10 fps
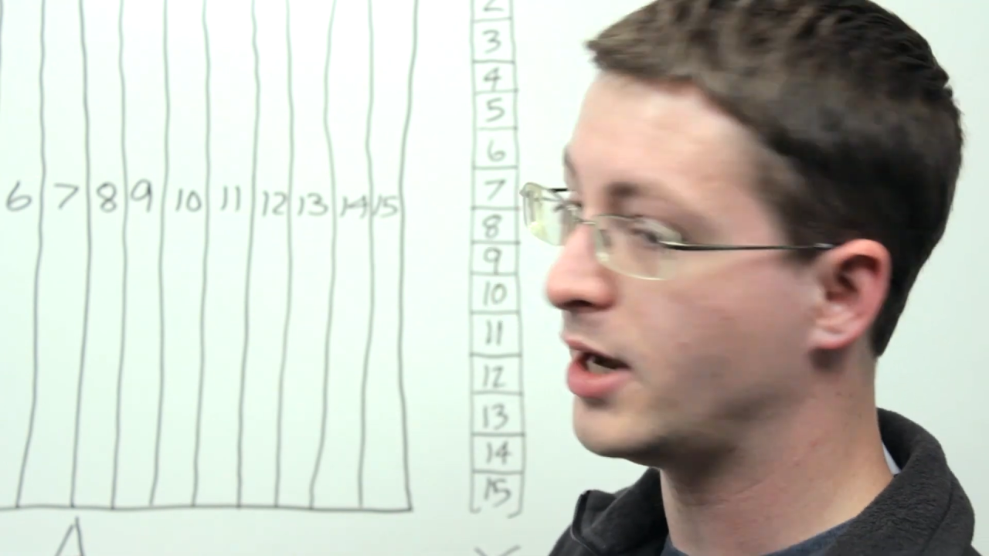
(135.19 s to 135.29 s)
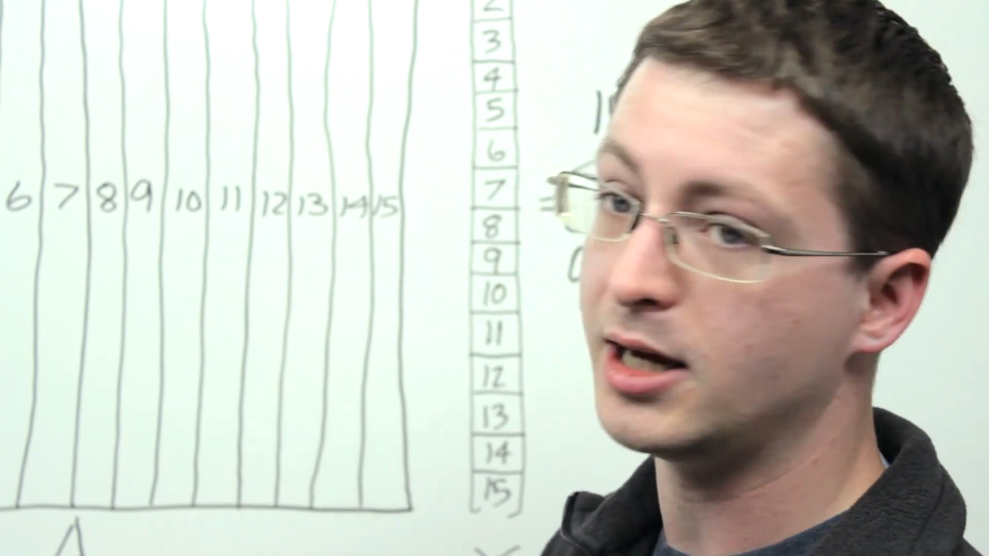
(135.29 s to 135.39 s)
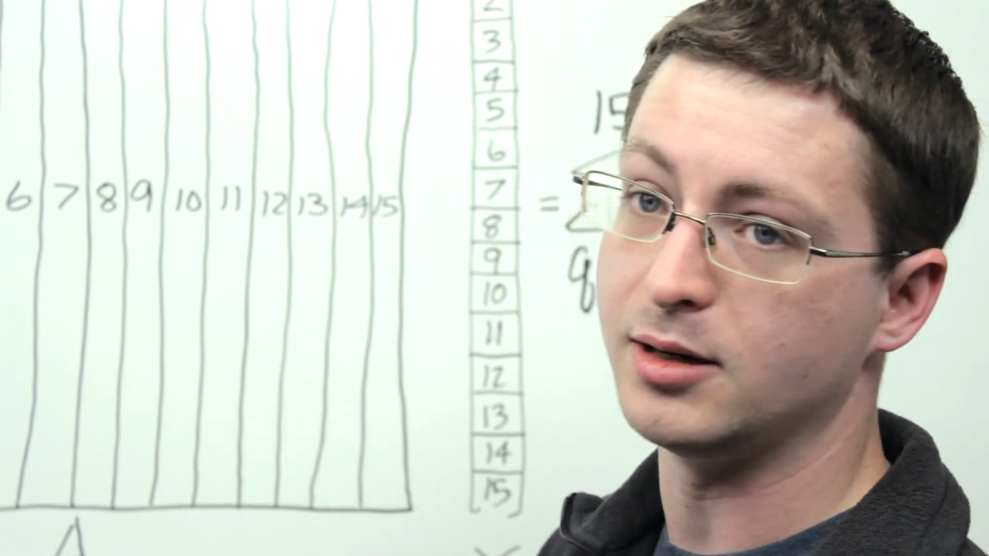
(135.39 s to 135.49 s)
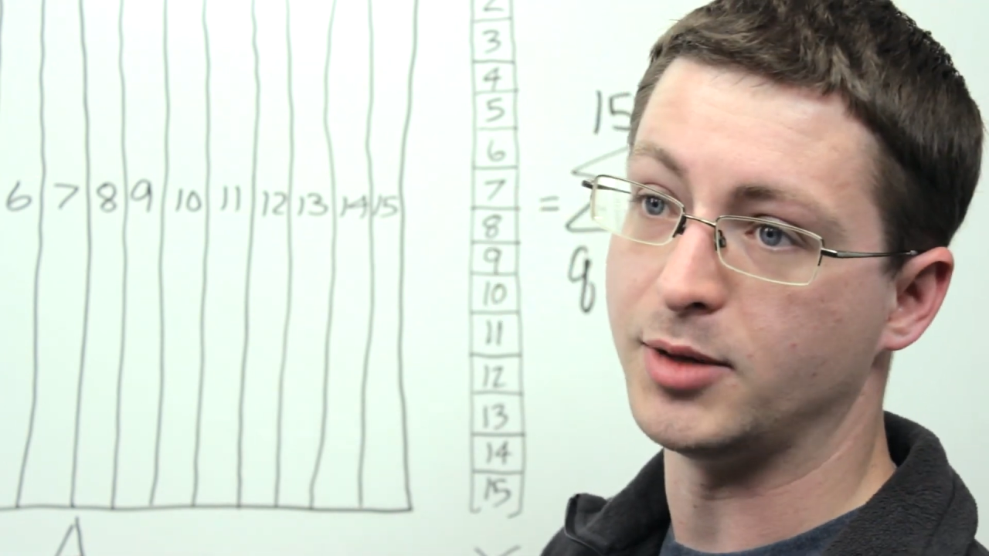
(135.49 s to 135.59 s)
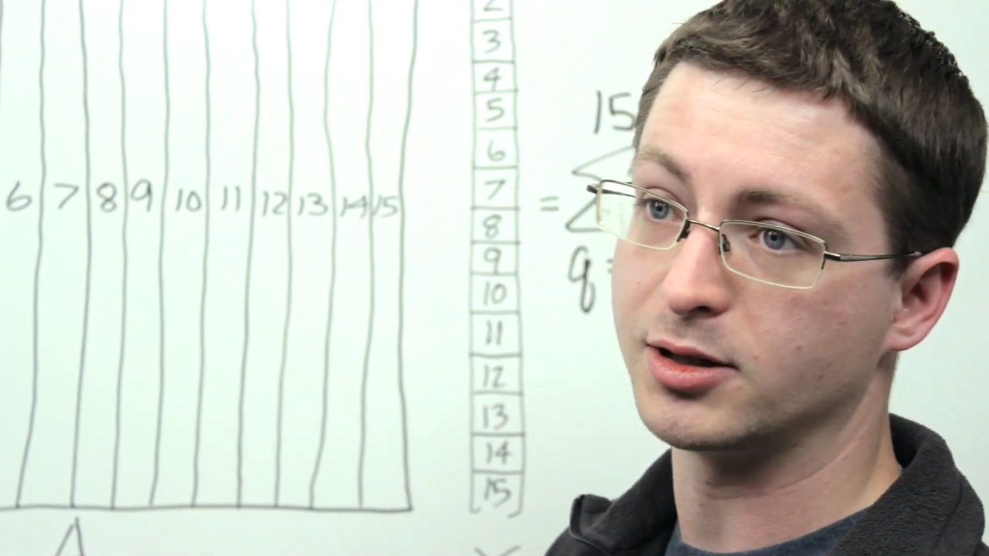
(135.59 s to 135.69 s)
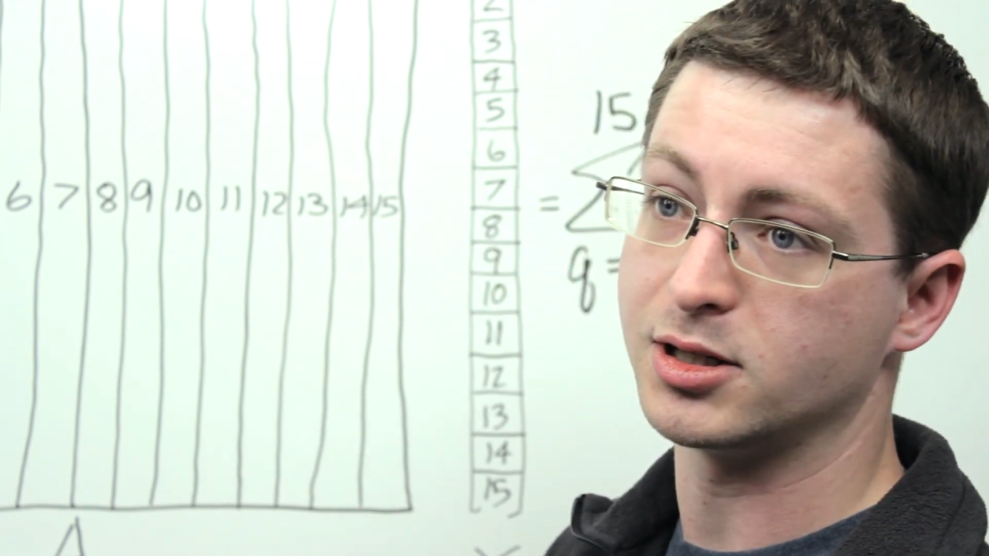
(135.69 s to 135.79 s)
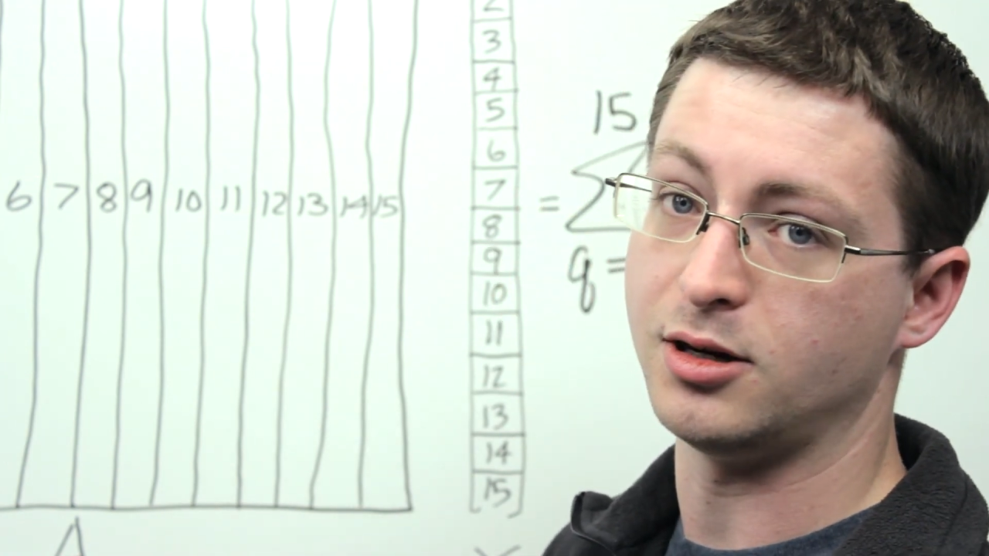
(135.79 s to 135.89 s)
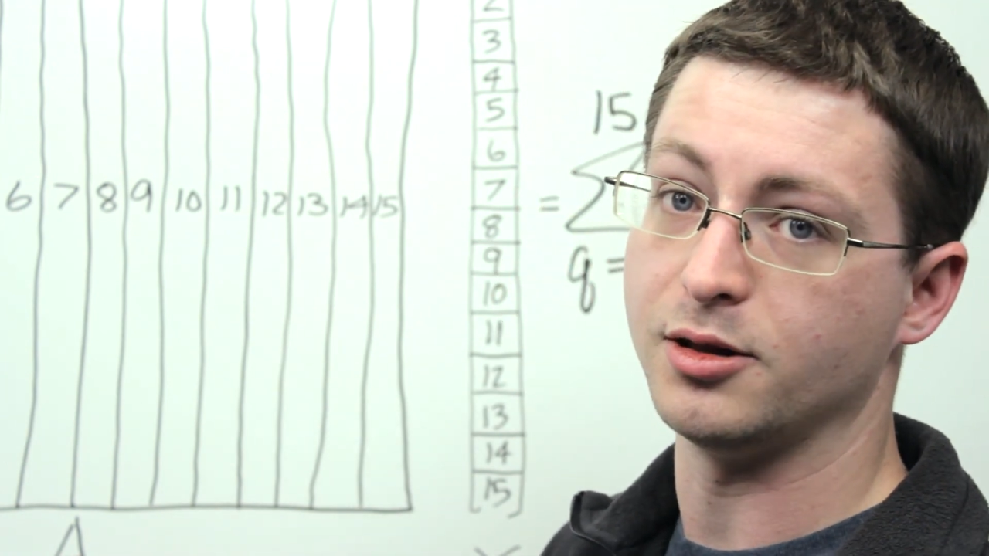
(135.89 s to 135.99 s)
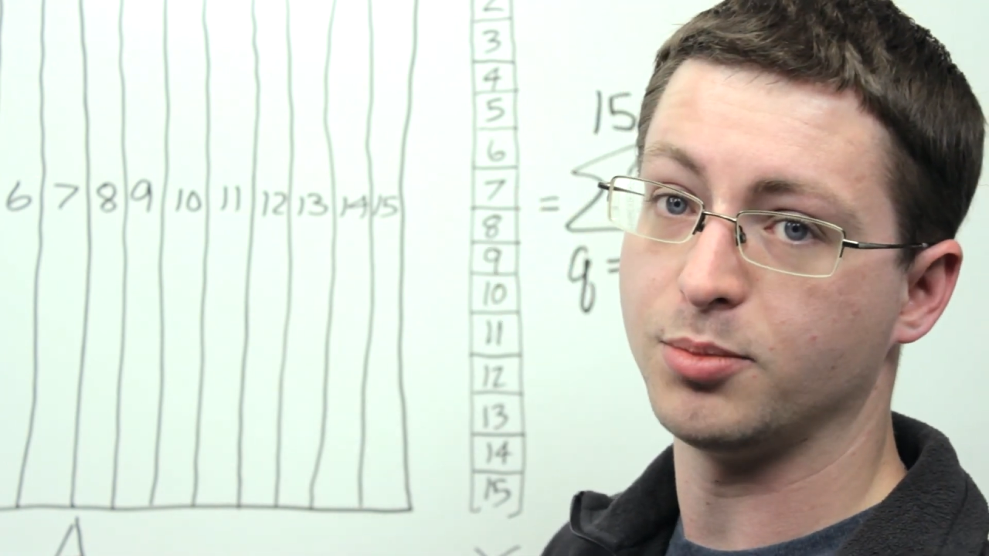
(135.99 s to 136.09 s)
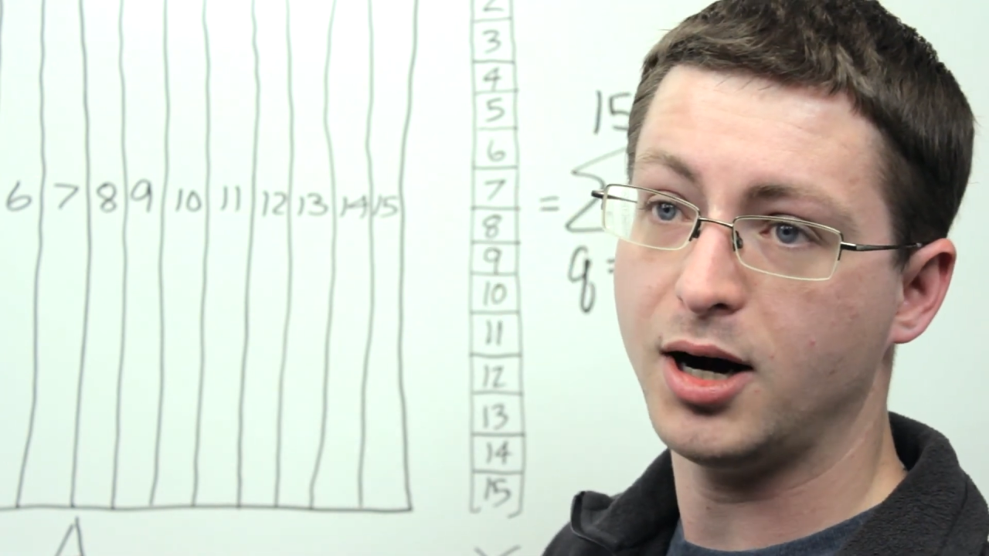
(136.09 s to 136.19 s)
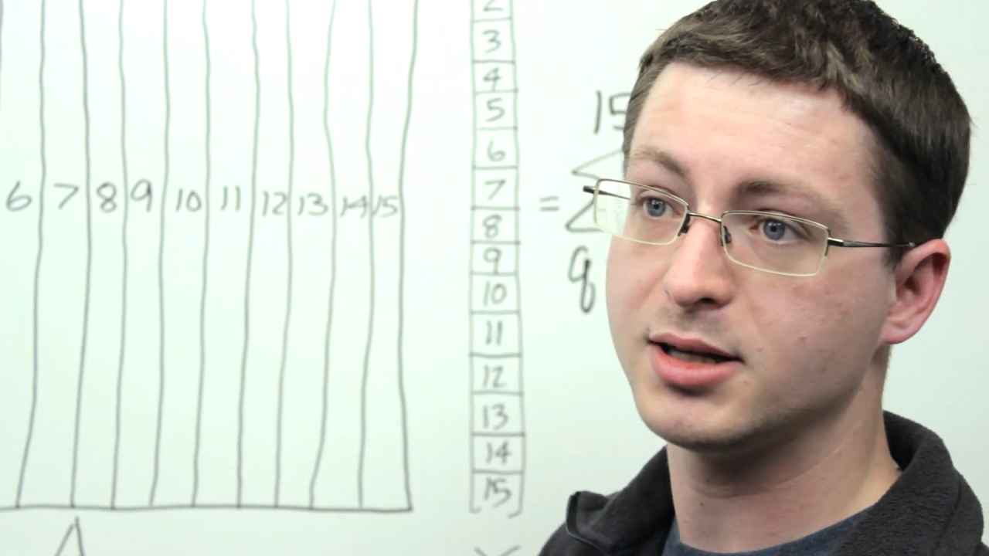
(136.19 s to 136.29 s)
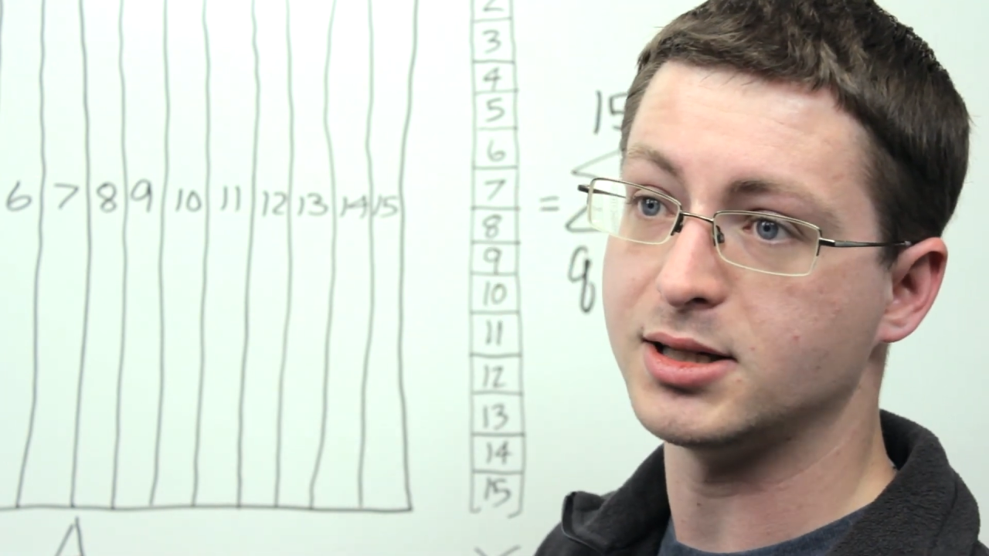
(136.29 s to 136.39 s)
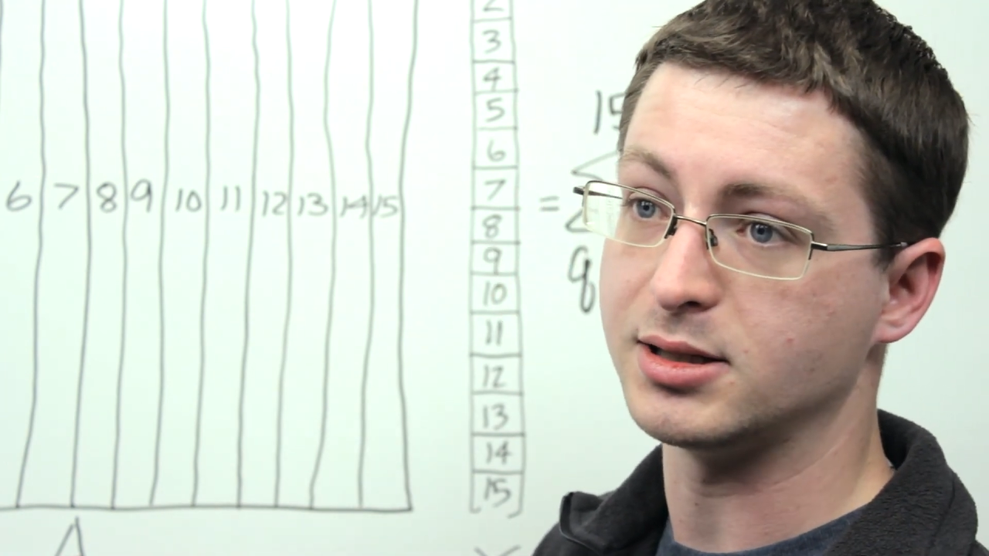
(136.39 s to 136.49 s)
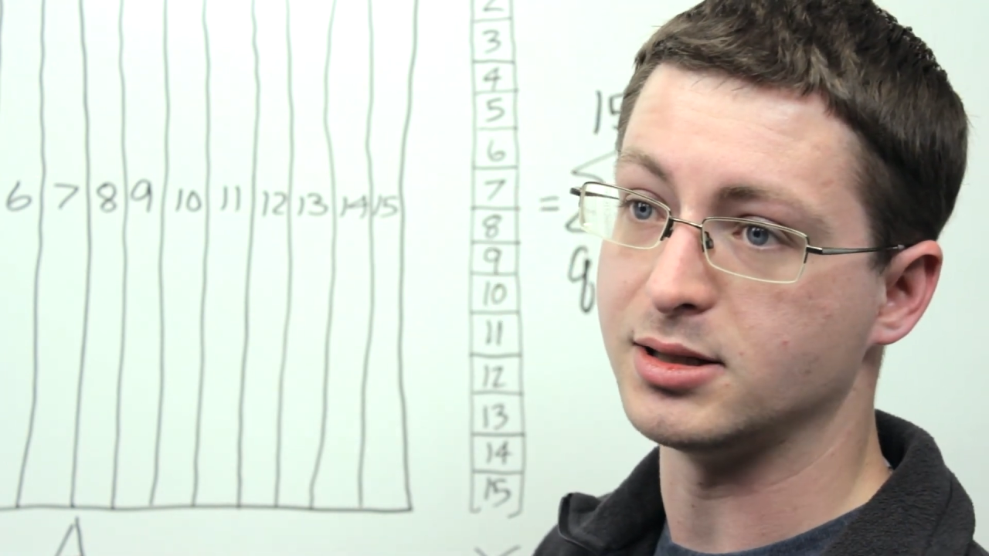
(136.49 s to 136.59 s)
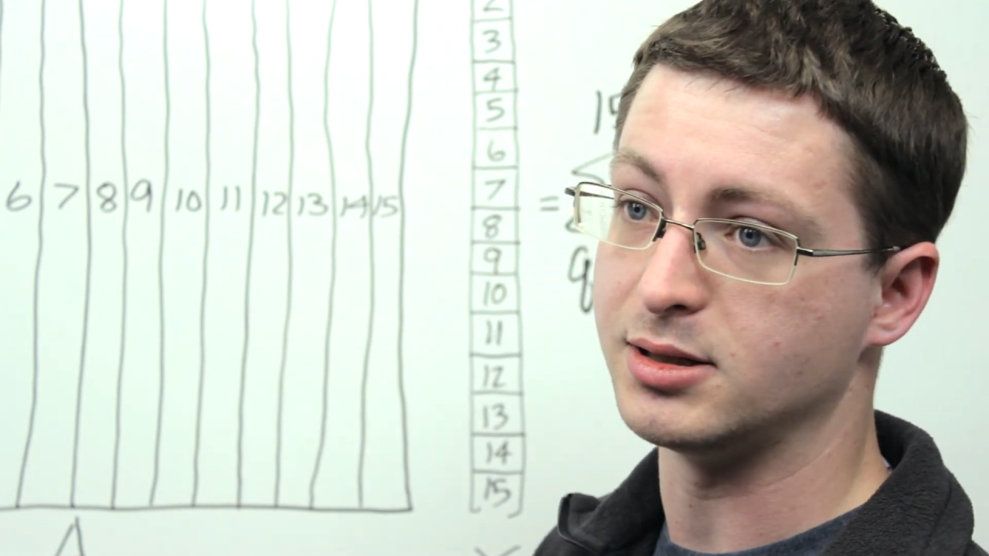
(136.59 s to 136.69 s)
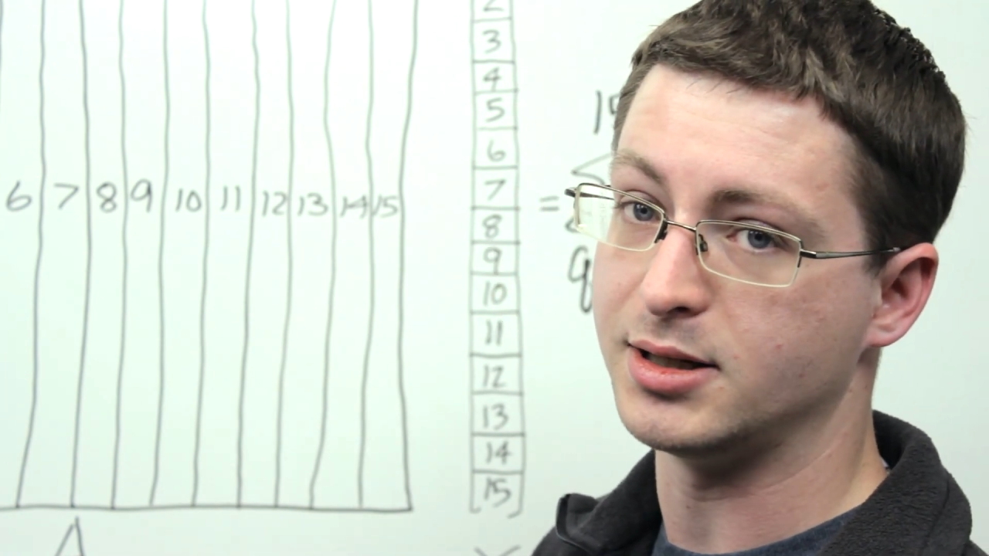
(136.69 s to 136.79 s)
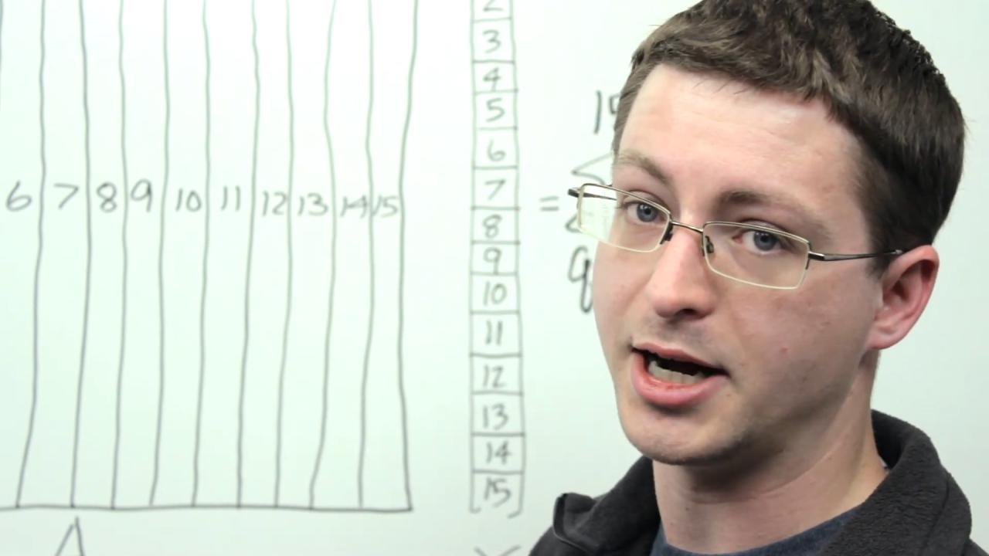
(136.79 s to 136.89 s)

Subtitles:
A amongst all the processes,